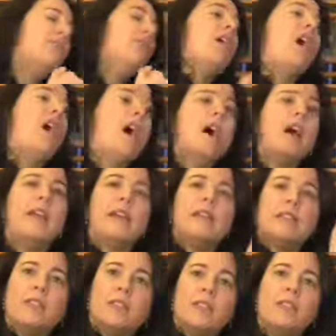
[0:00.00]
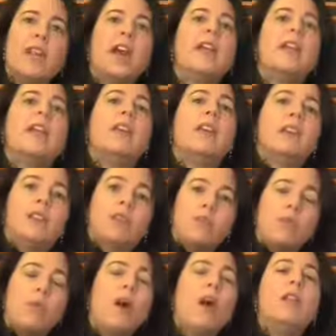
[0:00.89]
of eyes checking the
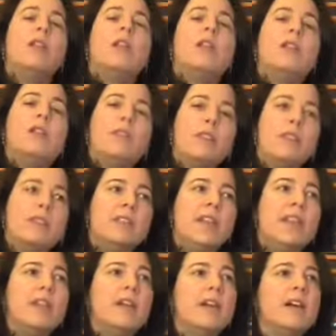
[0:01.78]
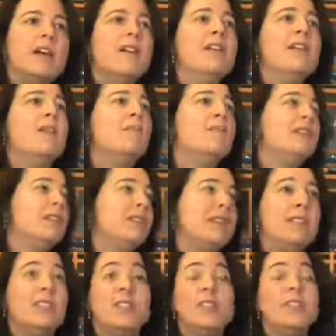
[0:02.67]
quality of the data, because
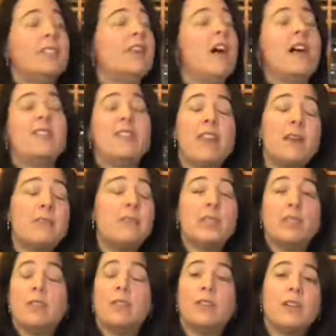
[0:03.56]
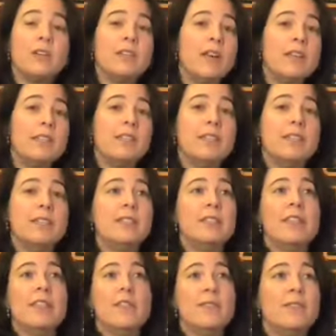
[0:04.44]
it's just not that much of a
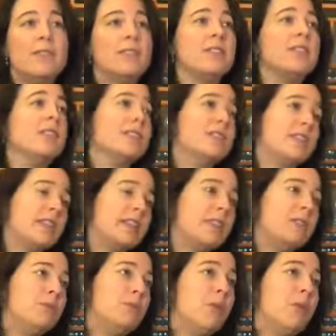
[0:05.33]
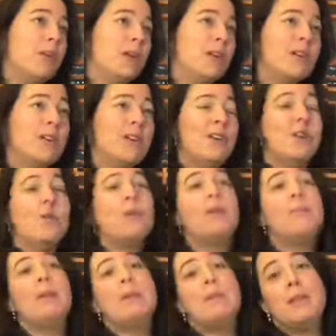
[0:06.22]
crisis if it's slightly wrong,
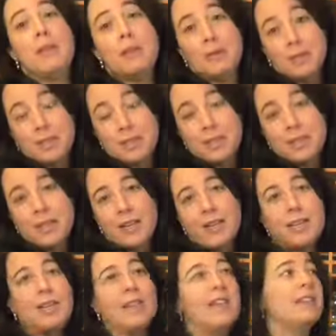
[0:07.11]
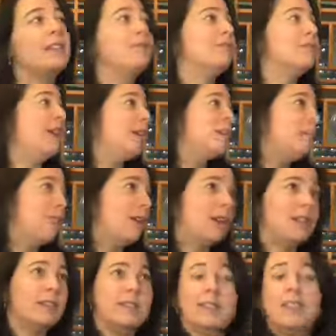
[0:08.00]
or maybe there isn't any, that
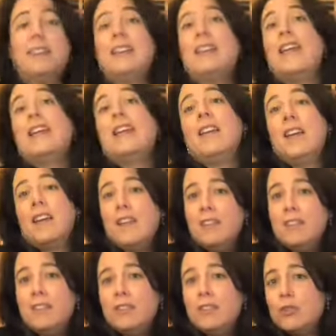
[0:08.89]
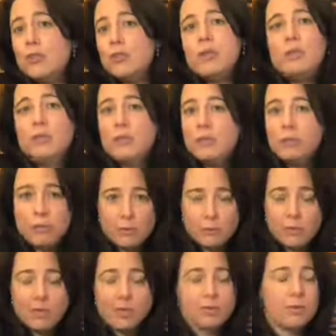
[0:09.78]
file didn't get any treatment
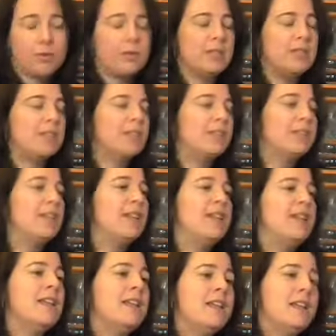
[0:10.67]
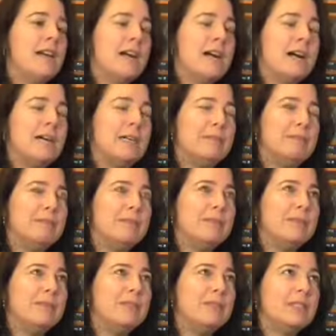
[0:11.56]
for whatever reason.
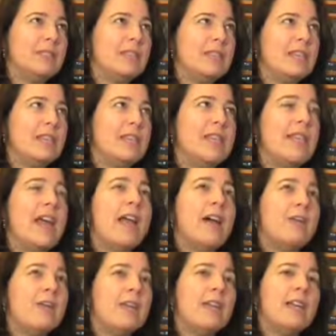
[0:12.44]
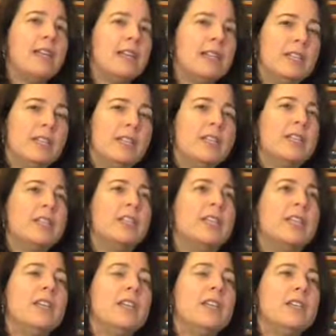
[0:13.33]
The error
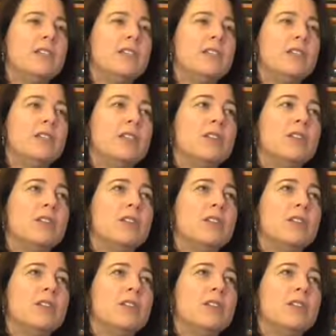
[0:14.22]
condition is